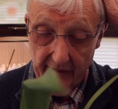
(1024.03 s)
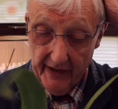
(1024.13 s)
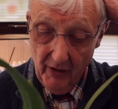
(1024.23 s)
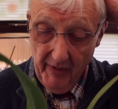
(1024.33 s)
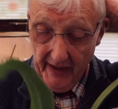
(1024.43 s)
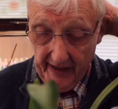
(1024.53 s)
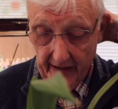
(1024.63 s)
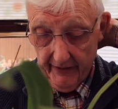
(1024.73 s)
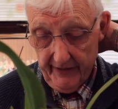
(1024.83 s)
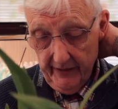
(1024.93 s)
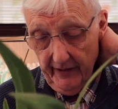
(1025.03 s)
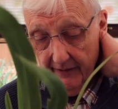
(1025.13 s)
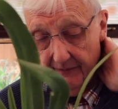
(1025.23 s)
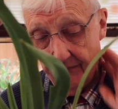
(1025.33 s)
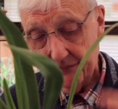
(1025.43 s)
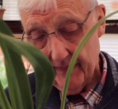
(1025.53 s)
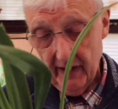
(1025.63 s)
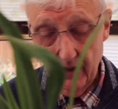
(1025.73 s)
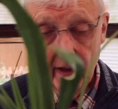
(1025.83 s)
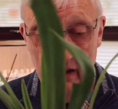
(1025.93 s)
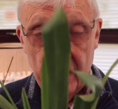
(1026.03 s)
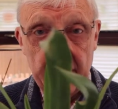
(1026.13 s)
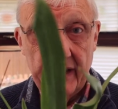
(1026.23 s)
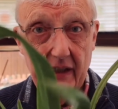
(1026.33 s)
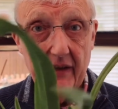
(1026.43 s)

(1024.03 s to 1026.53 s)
go back outside. Now